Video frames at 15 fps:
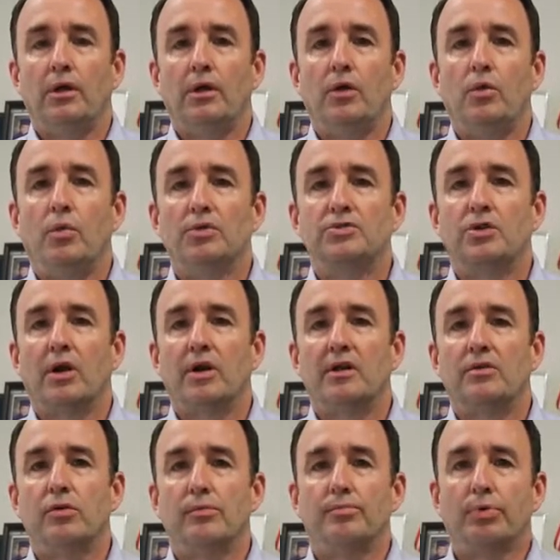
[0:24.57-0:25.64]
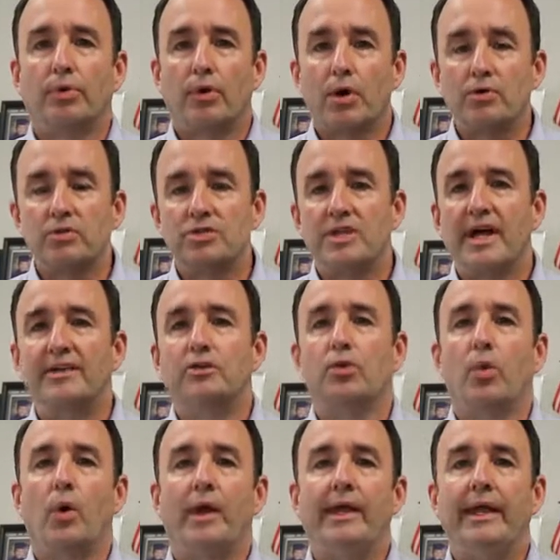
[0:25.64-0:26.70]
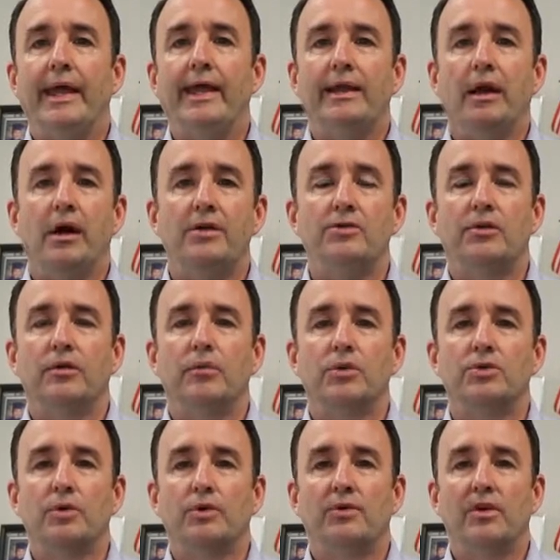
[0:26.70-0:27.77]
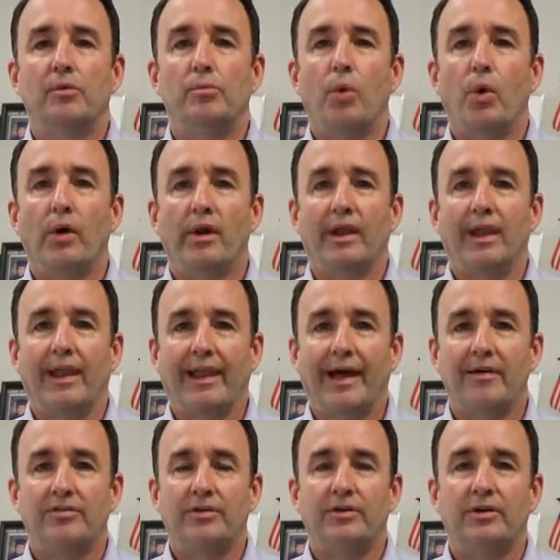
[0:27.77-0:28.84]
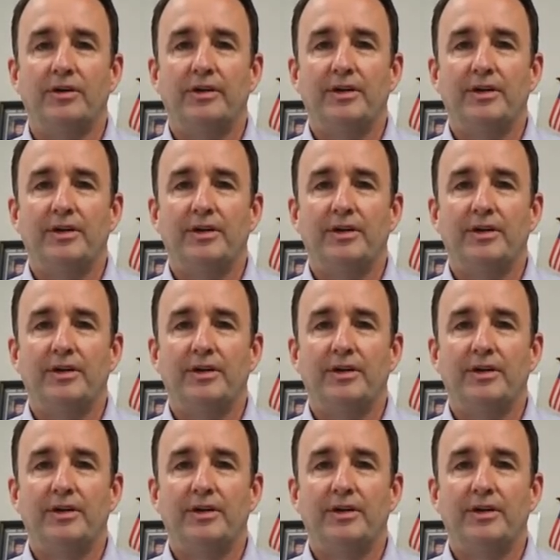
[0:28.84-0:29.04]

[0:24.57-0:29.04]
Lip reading: we're starting to approach that 2,800, which was an important level